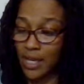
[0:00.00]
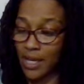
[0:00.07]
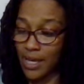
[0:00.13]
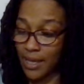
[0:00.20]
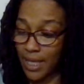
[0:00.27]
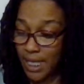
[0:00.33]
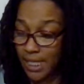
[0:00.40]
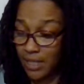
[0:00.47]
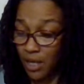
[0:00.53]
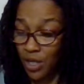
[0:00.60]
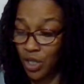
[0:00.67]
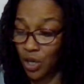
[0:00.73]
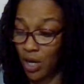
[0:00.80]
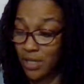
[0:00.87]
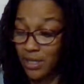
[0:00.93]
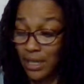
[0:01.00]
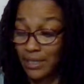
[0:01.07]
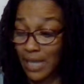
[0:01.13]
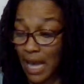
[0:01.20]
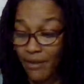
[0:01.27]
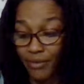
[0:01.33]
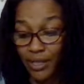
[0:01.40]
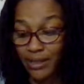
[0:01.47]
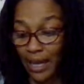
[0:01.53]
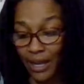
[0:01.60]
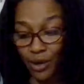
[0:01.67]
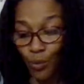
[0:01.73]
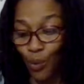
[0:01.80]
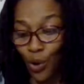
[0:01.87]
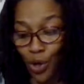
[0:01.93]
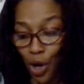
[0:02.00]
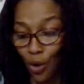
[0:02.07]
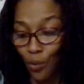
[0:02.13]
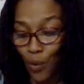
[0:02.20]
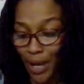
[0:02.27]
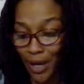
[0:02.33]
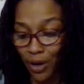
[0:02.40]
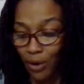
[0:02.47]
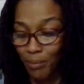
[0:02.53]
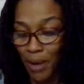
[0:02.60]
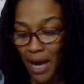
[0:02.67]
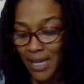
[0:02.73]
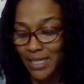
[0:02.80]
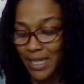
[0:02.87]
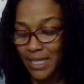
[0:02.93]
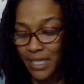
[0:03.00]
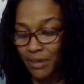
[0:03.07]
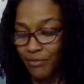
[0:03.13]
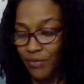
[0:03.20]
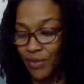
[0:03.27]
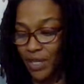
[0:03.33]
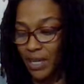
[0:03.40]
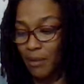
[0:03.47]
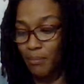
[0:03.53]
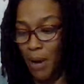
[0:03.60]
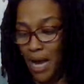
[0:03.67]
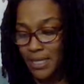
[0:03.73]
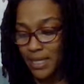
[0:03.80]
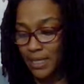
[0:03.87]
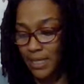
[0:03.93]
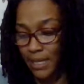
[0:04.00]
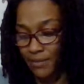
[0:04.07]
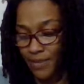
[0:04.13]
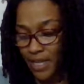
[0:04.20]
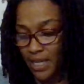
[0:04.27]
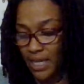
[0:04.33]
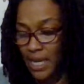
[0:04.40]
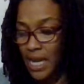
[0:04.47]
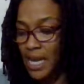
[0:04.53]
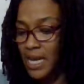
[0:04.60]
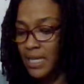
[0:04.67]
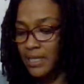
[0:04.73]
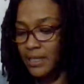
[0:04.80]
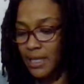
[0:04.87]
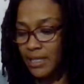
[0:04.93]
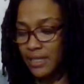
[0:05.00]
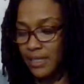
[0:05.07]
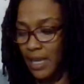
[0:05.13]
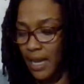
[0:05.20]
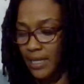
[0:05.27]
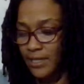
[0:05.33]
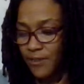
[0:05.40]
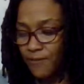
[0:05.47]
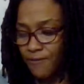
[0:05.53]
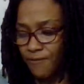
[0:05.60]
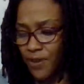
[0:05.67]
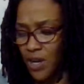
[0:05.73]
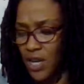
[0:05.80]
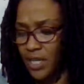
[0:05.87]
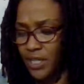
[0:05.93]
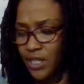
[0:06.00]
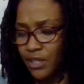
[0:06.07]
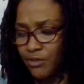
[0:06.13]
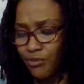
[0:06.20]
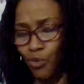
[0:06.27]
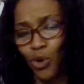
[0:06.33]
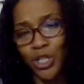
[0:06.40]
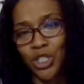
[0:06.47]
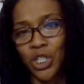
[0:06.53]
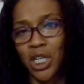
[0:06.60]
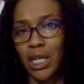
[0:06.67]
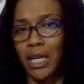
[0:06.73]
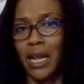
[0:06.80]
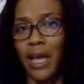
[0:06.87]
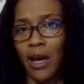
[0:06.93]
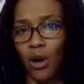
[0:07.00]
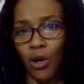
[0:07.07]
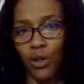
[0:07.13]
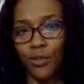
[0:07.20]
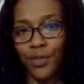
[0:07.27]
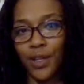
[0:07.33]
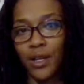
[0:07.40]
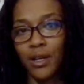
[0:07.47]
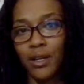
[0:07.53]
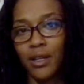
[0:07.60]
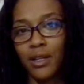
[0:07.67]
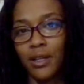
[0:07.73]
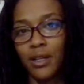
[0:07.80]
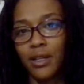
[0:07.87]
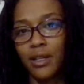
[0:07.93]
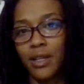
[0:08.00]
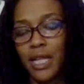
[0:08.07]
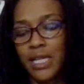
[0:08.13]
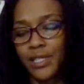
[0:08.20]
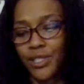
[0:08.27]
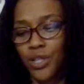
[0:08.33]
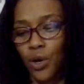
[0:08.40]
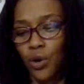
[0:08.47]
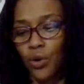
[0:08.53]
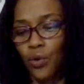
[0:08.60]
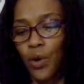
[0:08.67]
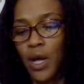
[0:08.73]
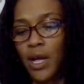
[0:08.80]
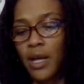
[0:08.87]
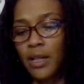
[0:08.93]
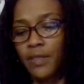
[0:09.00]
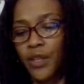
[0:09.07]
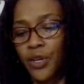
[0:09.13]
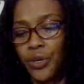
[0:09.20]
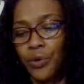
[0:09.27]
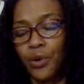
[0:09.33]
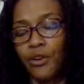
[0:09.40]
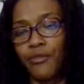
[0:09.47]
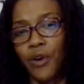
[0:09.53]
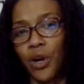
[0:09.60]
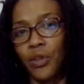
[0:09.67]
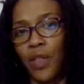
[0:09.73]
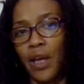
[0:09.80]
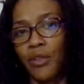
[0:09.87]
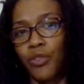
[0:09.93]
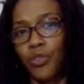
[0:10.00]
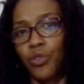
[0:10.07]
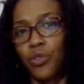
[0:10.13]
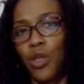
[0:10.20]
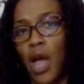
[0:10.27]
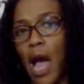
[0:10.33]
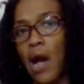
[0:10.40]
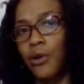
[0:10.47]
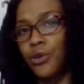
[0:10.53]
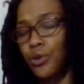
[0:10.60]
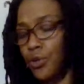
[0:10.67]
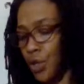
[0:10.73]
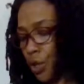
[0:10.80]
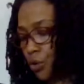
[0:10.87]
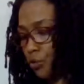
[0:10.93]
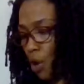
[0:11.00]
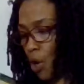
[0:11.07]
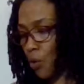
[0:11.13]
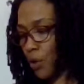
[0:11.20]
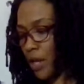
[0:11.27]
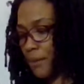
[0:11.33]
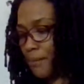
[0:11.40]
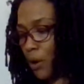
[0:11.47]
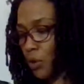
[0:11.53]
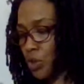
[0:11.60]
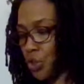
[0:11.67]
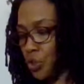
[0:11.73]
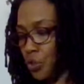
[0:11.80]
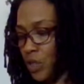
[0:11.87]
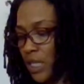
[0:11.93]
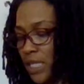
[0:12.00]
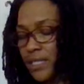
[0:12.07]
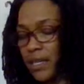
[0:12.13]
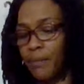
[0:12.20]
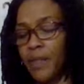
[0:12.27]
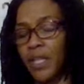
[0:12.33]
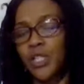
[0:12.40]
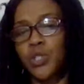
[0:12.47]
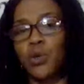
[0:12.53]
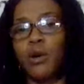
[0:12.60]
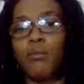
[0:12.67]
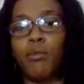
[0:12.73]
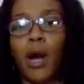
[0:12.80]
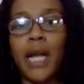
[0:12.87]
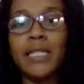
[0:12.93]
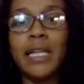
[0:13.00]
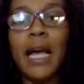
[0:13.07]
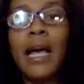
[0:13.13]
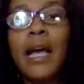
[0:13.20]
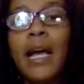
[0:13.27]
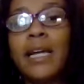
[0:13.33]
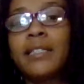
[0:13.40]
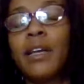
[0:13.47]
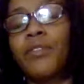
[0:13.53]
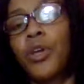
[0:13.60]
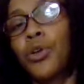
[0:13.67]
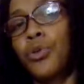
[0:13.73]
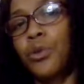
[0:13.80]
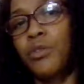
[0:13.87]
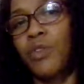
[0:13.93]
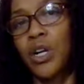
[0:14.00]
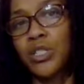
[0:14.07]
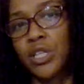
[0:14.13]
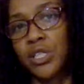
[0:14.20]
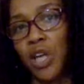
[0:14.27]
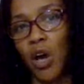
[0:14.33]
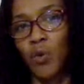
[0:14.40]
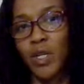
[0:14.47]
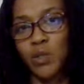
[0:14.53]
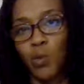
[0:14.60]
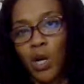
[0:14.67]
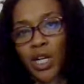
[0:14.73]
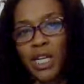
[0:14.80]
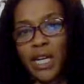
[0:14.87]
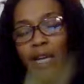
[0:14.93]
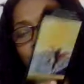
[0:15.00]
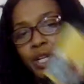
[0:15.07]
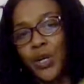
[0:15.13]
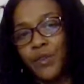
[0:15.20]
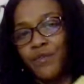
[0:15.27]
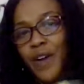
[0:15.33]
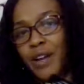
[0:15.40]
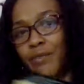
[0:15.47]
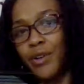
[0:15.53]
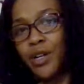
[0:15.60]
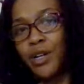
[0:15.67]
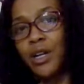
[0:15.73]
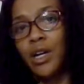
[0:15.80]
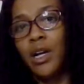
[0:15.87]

And this Sun card says everything will go well. Positivity, positivity, success, fun, good fortune, and health. So the universe, like how you can grow emotionally, something to embrace is that the universe is always working in your favor.